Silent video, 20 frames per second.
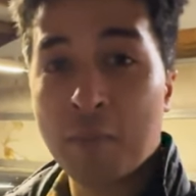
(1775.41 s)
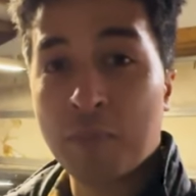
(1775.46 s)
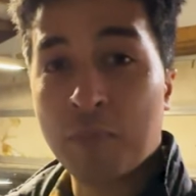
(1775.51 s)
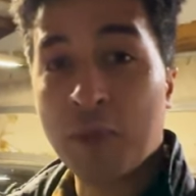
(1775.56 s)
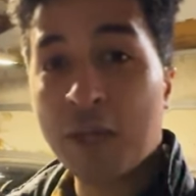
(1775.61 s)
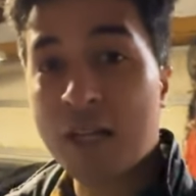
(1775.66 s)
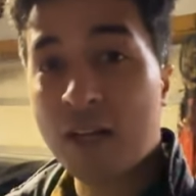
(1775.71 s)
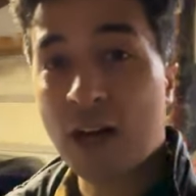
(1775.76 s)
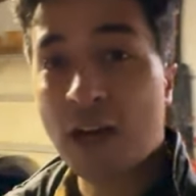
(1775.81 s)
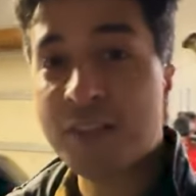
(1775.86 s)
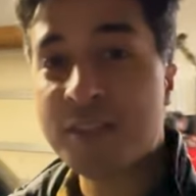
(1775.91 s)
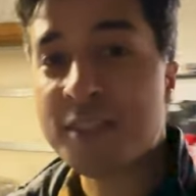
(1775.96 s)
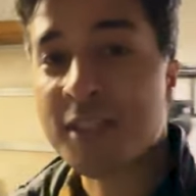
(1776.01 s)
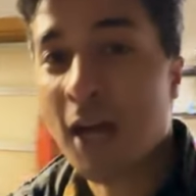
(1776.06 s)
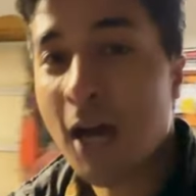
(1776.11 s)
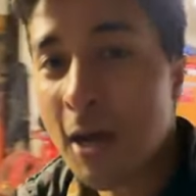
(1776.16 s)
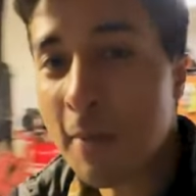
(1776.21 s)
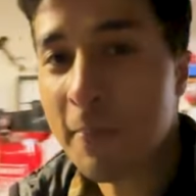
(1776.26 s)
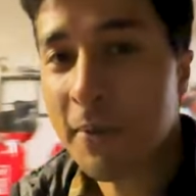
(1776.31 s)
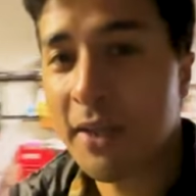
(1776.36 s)
But on
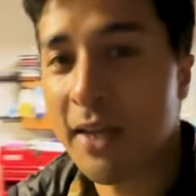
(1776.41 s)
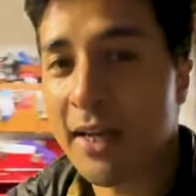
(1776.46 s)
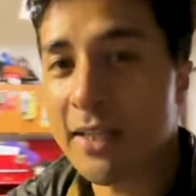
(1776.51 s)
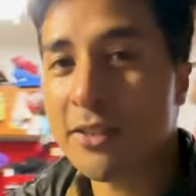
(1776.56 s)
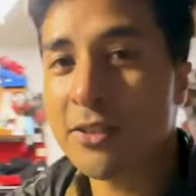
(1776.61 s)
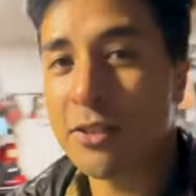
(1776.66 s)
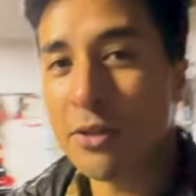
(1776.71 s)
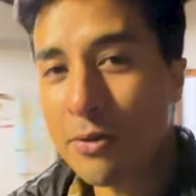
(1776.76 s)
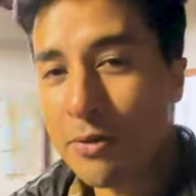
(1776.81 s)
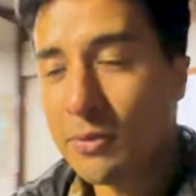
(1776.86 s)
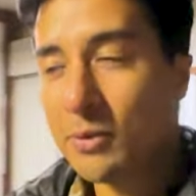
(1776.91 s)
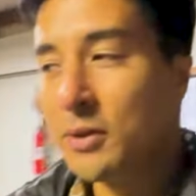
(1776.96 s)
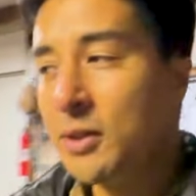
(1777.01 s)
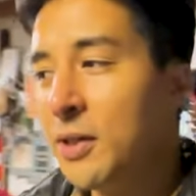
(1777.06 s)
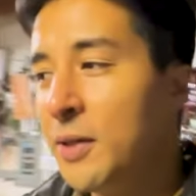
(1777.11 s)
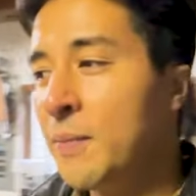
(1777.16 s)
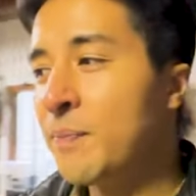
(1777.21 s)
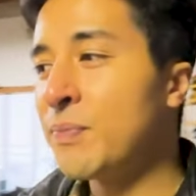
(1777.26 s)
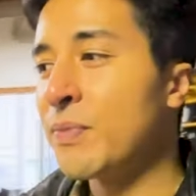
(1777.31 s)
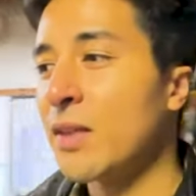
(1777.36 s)
top of that
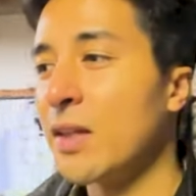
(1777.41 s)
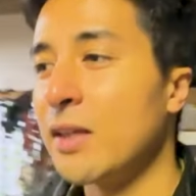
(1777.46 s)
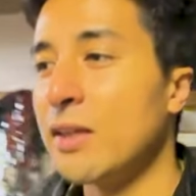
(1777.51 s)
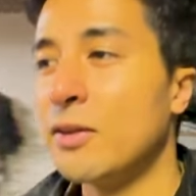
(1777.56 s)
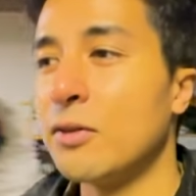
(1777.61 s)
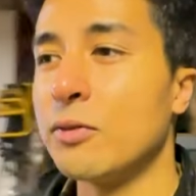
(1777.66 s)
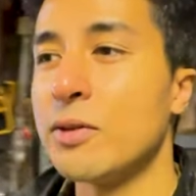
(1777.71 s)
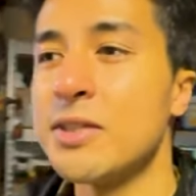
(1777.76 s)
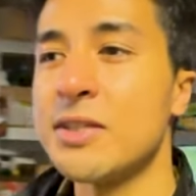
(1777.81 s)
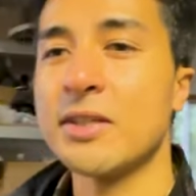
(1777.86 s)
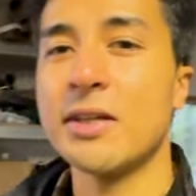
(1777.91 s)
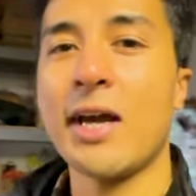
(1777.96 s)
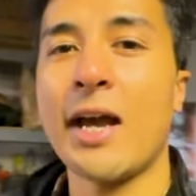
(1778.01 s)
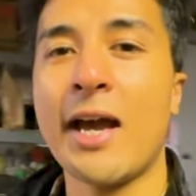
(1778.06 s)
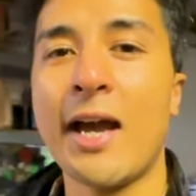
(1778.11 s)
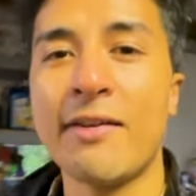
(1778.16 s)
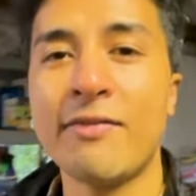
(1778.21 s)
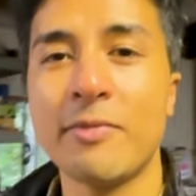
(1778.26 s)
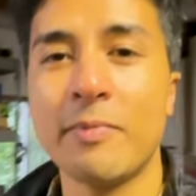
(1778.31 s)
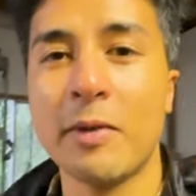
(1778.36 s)
too, the reason I
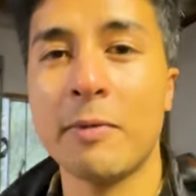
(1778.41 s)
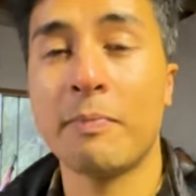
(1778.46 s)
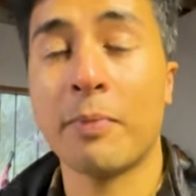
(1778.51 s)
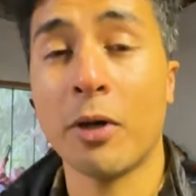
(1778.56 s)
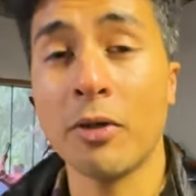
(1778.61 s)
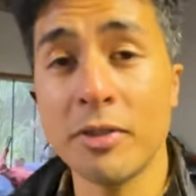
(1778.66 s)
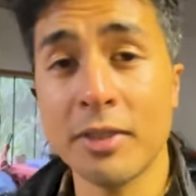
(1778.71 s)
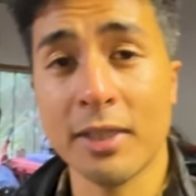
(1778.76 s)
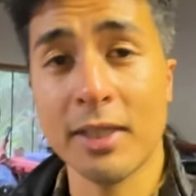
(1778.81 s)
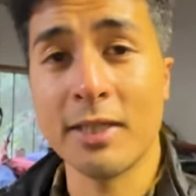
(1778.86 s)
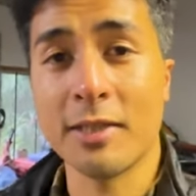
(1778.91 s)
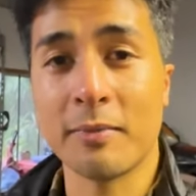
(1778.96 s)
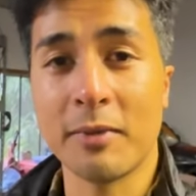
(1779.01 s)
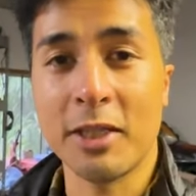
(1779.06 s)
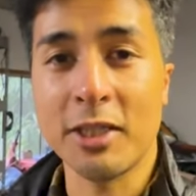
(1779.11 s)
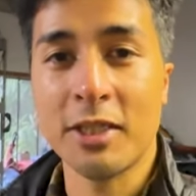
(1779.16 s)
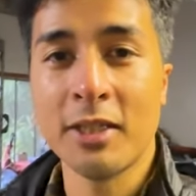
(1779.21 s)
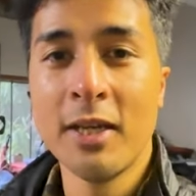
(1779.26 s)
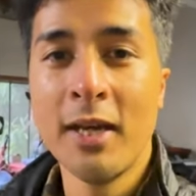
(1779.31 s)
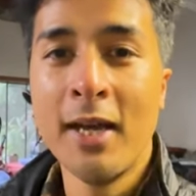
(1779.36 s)
haven't been posting as
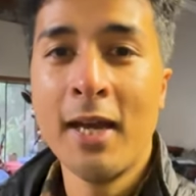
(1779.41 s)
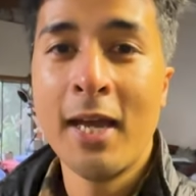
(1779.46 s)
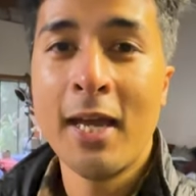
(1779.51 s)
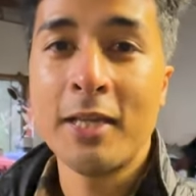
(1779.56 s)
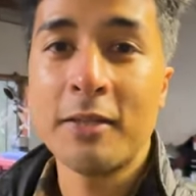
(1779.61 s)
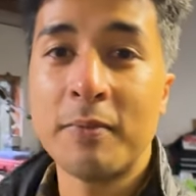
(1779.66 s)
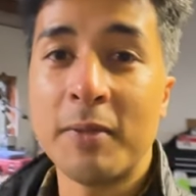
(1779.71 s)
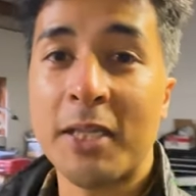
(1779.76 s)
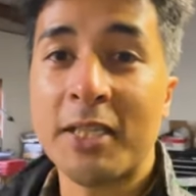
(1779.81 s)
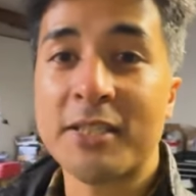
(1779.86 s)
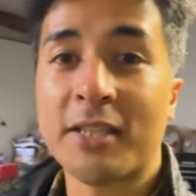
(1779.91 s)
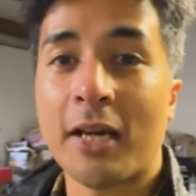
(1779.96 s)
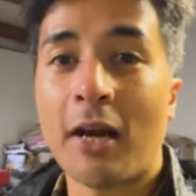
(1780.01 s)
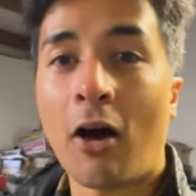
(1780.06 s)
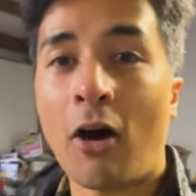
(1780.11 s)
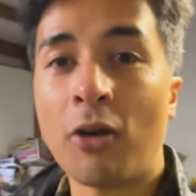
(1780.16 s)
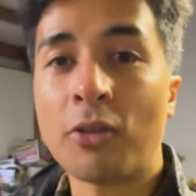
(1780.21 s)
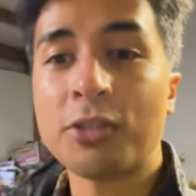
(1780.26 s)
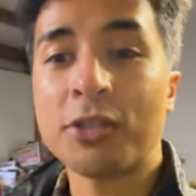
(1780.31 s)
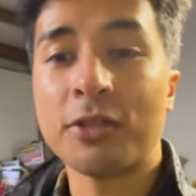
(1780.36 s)
much is because I
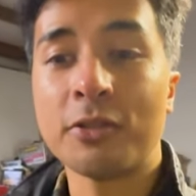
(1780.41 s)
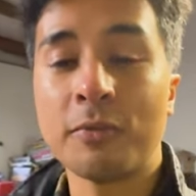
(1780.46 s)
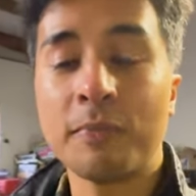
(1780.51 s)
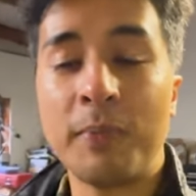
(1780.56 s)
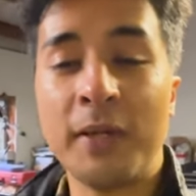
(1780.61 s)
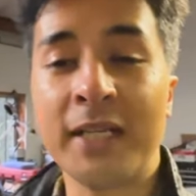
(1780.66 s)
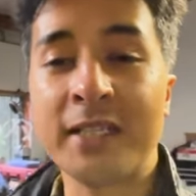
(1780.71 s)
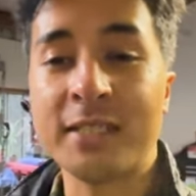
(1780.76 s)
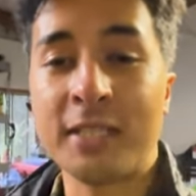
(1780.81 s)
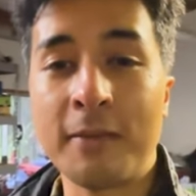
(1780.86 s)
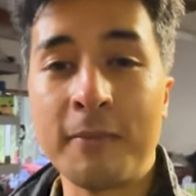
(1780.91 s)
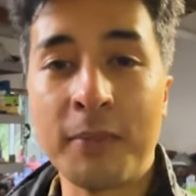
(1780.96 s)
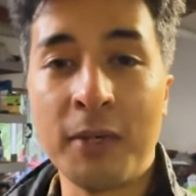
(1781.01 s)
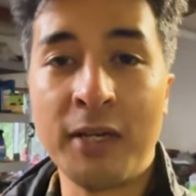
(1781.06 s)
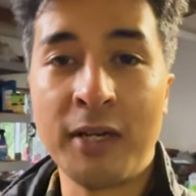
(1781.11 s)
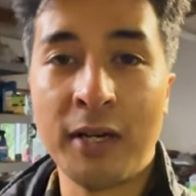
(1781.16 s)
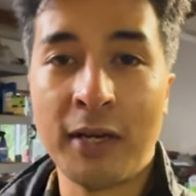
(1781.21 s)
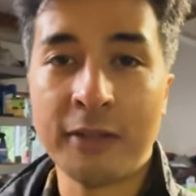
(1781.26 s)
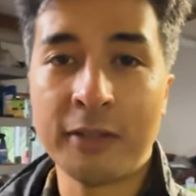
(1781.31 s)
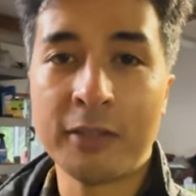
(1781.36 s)
also picked up
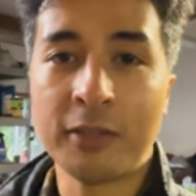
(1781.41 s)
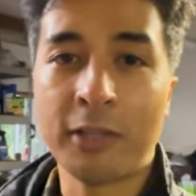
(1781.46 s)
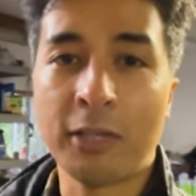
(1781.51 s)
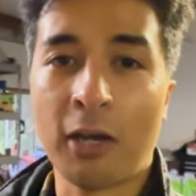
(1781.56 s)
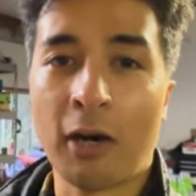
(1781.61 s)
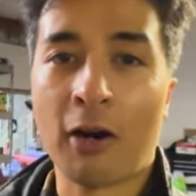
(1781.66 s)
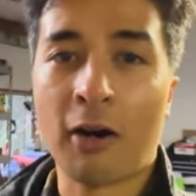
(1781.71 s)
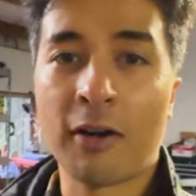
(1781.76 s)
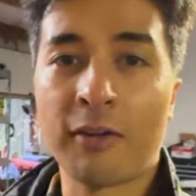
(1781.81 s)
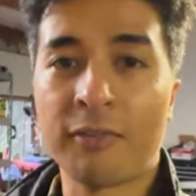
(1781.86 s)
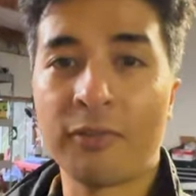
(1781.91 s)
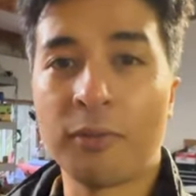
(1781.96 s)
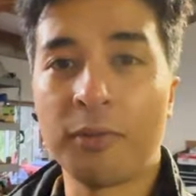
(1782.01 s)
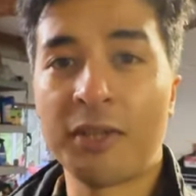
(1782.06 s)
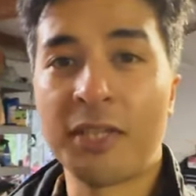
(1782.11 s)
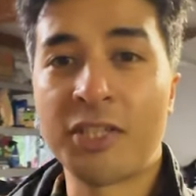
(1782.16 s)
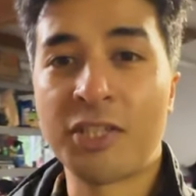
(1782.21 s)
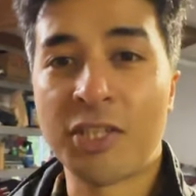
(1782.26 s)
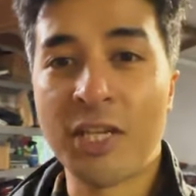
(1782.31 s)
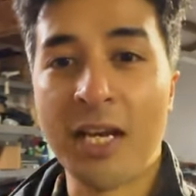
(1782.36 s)
another car for
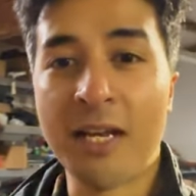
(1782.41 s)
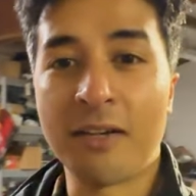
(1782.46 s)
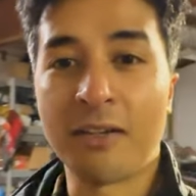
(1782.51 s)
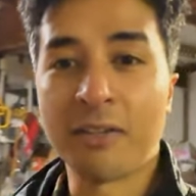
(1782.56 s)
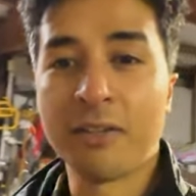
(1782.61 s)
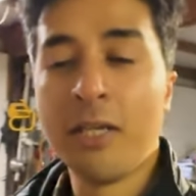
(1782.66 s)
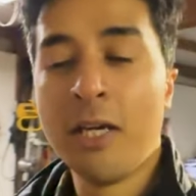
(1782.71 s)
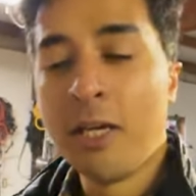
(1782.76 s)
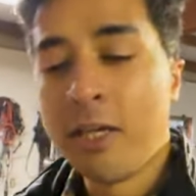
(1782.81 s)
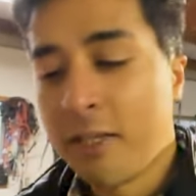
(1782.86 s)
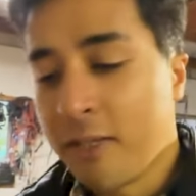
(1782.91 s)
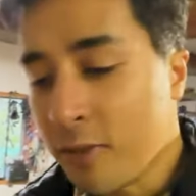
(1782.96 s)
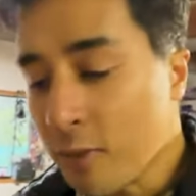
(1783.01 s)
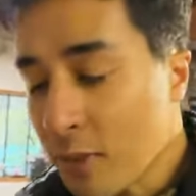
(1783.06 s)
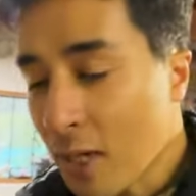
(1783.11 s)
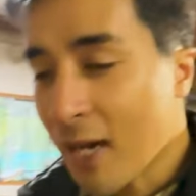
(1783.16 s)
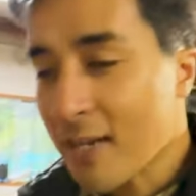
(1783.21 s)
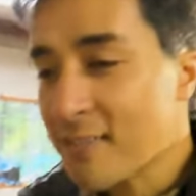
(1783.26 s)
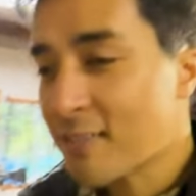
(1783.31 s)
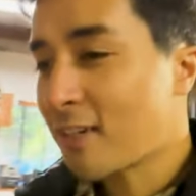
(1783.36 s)
the channel. You
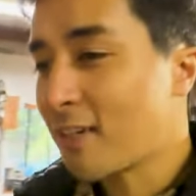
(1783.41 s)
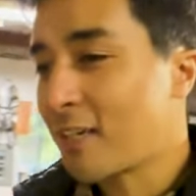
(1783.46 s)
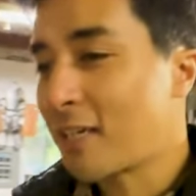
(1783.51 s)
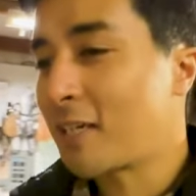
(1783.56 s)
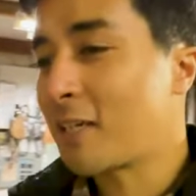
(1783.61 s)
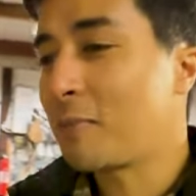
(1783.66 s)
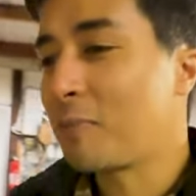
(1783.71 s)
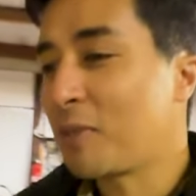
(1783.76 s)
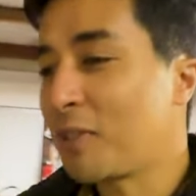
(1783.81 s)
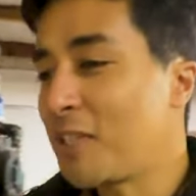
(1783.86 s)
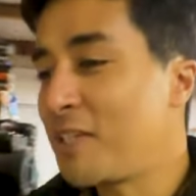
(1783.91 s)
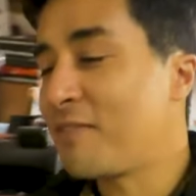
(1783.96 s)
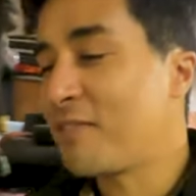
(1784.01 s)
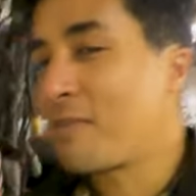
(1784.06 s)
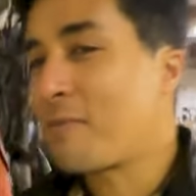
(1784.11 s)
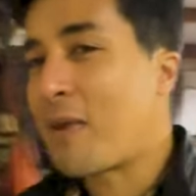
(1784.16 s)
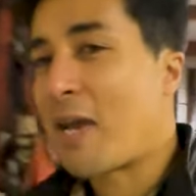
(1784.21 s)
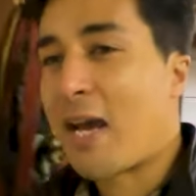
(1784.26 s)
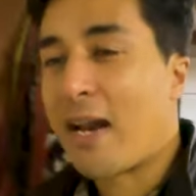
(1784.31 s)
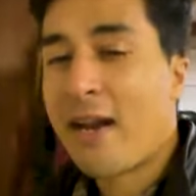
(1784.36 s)
guys aren't gonna believe
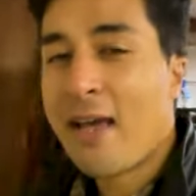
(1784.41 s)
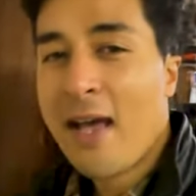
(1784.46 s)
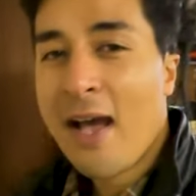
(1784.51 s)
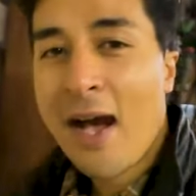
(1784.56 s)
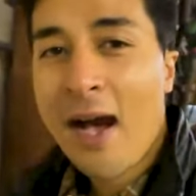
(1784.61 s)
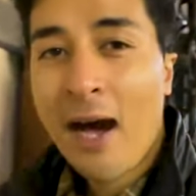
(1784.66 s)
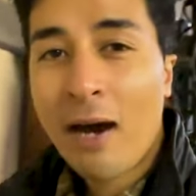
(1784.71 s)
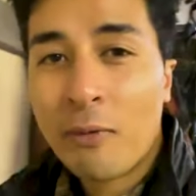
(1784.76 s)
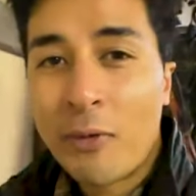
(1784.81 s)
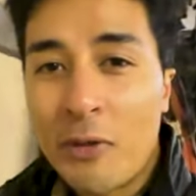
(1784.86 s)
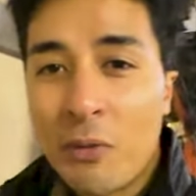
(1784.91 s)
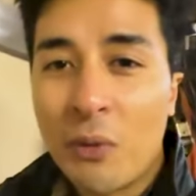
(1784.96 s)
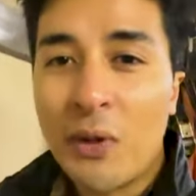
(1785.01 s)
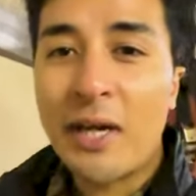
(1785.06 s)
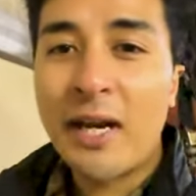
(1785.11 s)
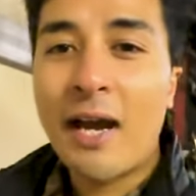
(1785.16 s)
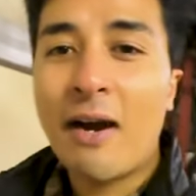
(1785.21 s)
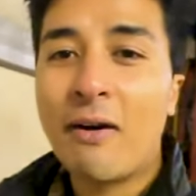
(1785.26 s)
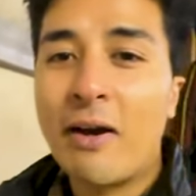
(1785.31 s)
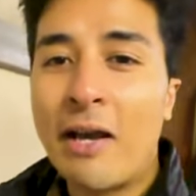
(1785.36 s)
it, man. We
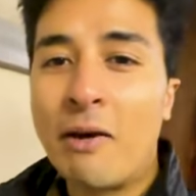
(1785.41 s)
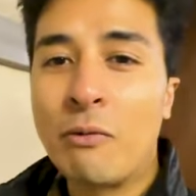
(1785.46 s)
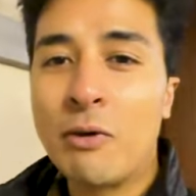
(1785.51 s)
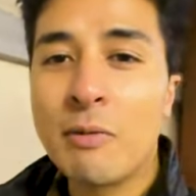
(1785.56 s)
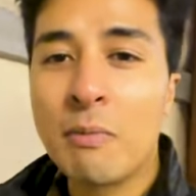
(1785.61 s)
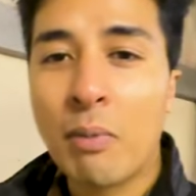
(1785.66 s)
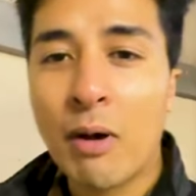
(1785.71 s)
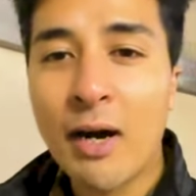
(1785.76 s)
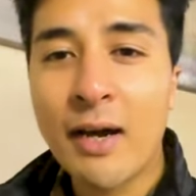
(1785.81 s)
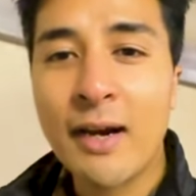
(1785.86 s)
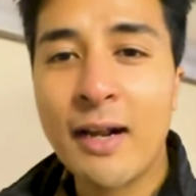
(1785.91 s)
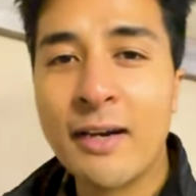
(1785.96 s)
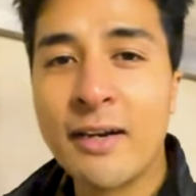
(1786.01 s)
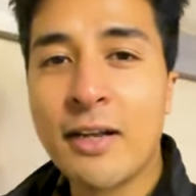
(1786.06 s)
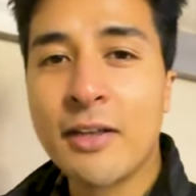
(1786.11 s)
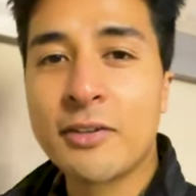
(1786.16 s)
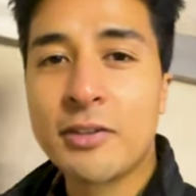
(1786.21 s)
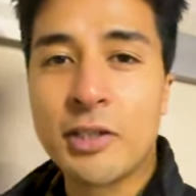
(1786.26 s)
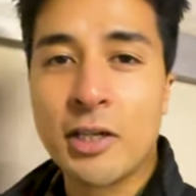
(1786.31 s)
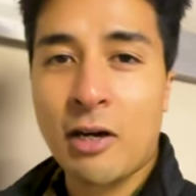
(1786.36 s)
went out and we bought
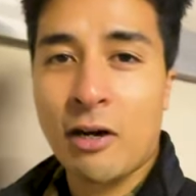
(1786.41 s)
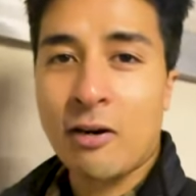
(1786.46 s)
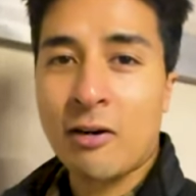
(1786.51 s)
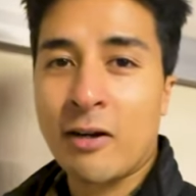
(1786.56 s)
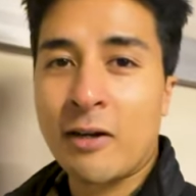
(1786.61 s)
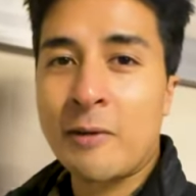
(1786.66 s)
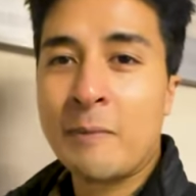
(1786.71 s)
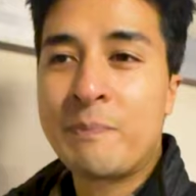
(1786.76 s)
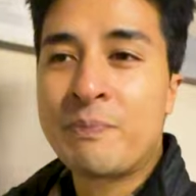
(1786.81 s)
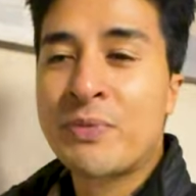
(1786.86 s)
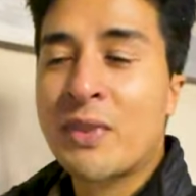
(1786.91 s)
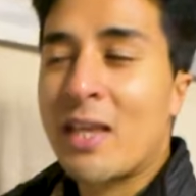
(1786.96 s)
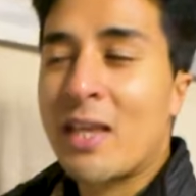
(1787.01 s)
another car.